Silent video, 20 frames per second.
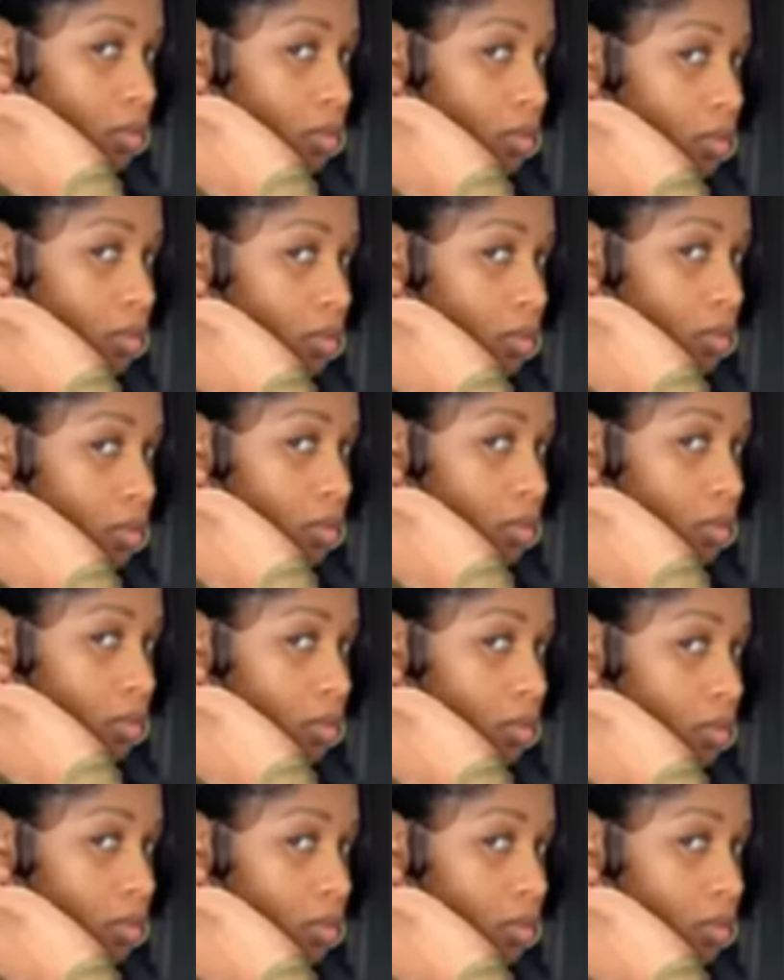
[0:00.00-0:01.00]

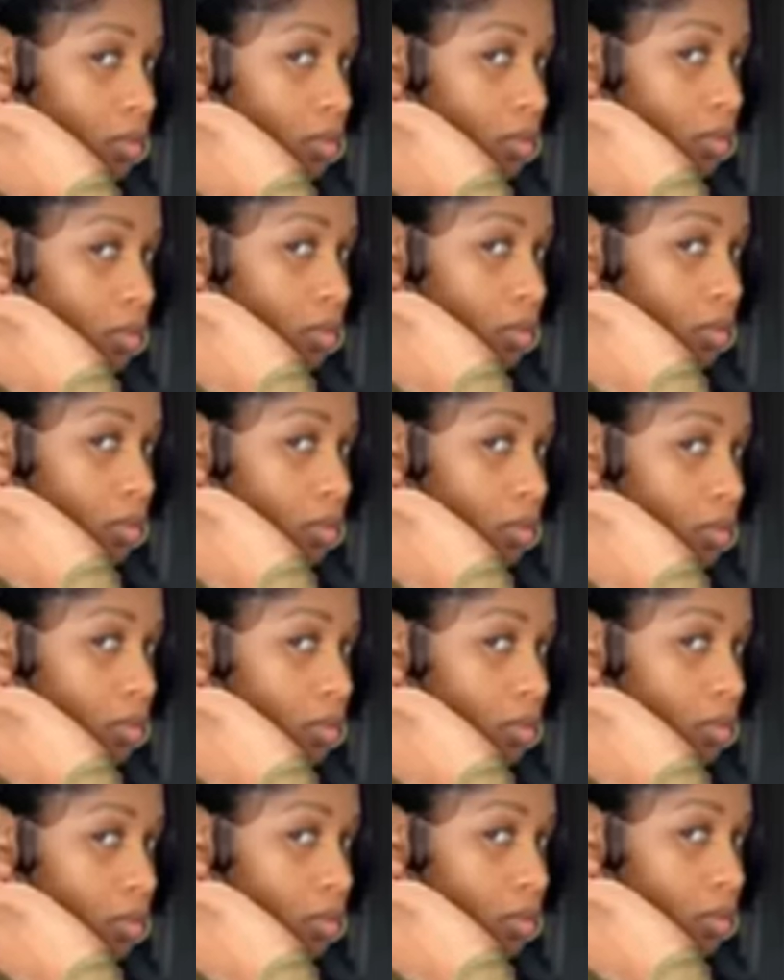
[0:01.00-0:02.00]

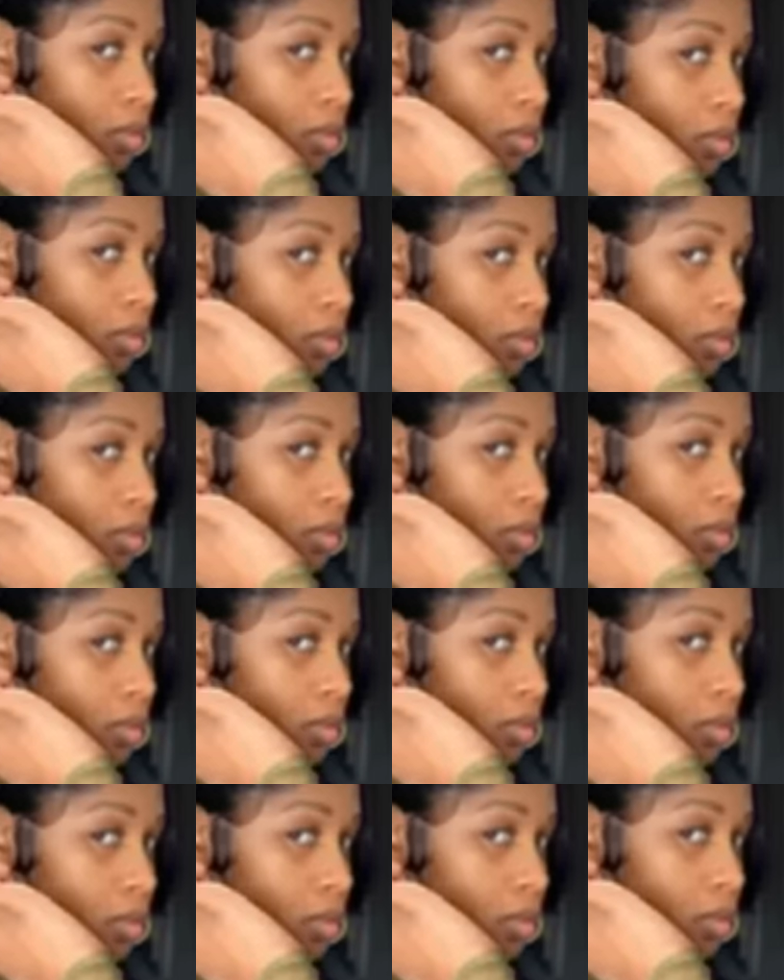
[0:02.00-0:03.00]

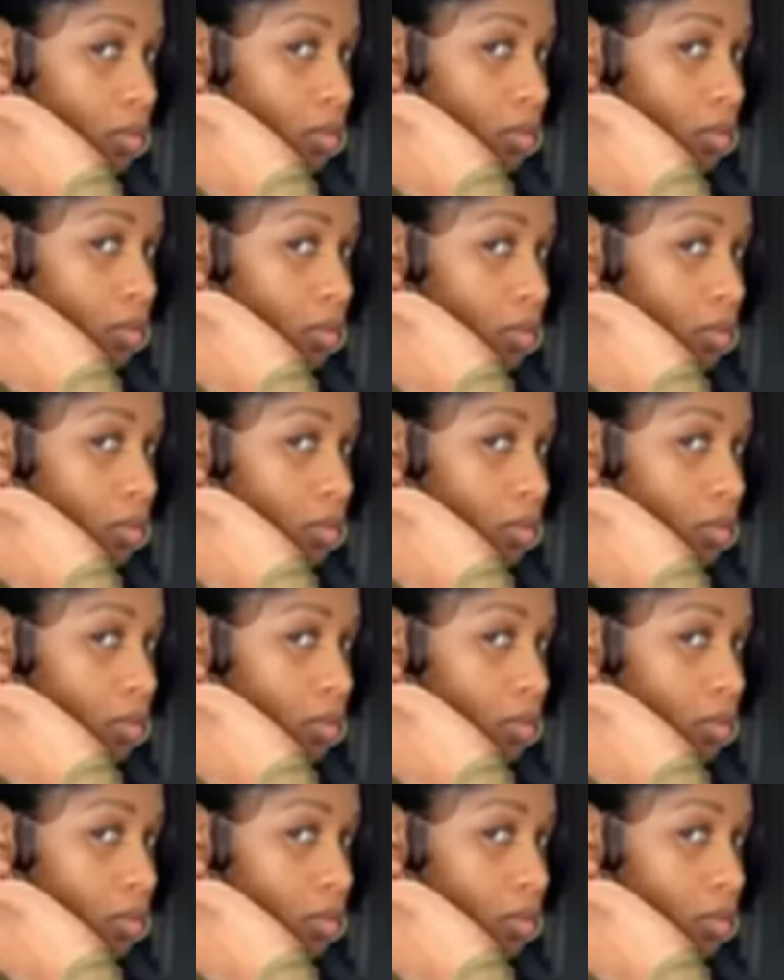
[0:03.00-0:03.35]
(not speaking)